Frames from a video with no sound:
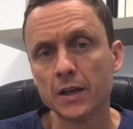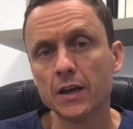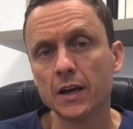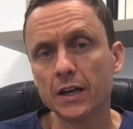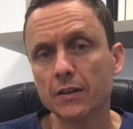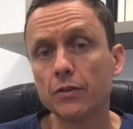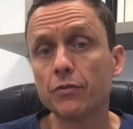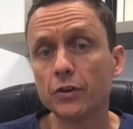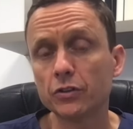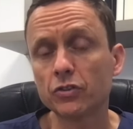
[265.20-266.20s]
Again, the
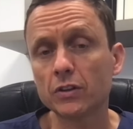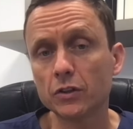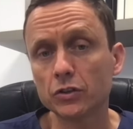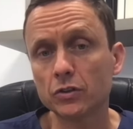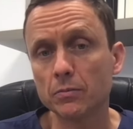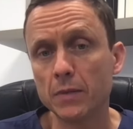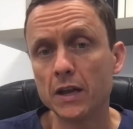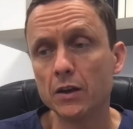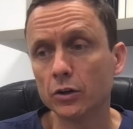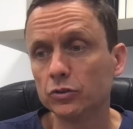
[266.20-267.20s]
first thing that men
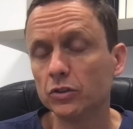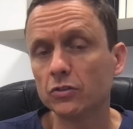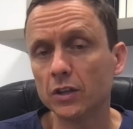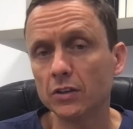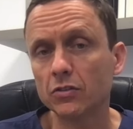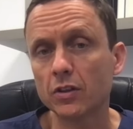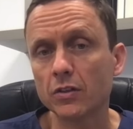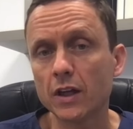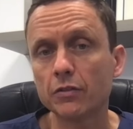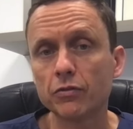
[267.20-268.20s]
notice is that
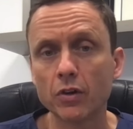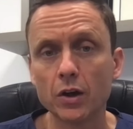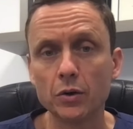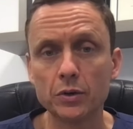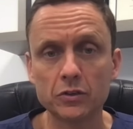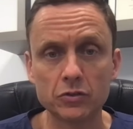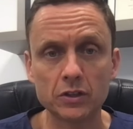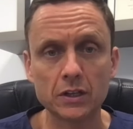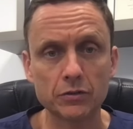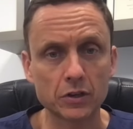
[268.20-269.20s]
their flow is
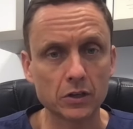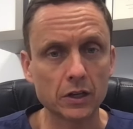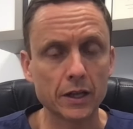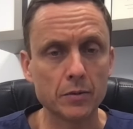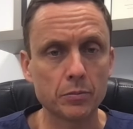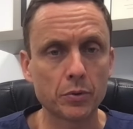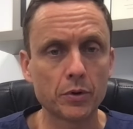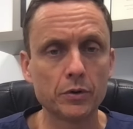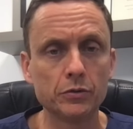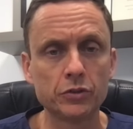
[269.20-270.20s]
significantly
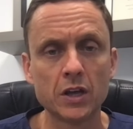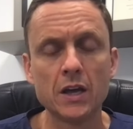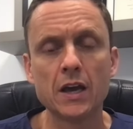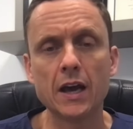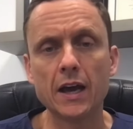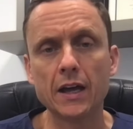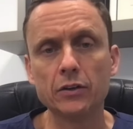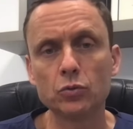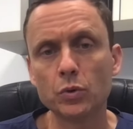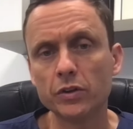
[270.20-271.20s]
improved
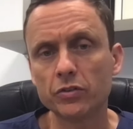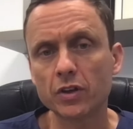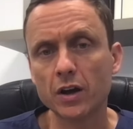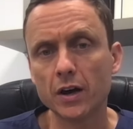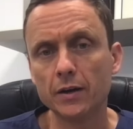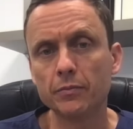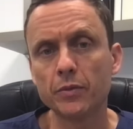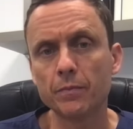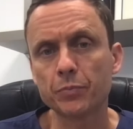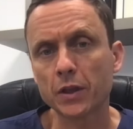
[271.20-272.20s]
and with time,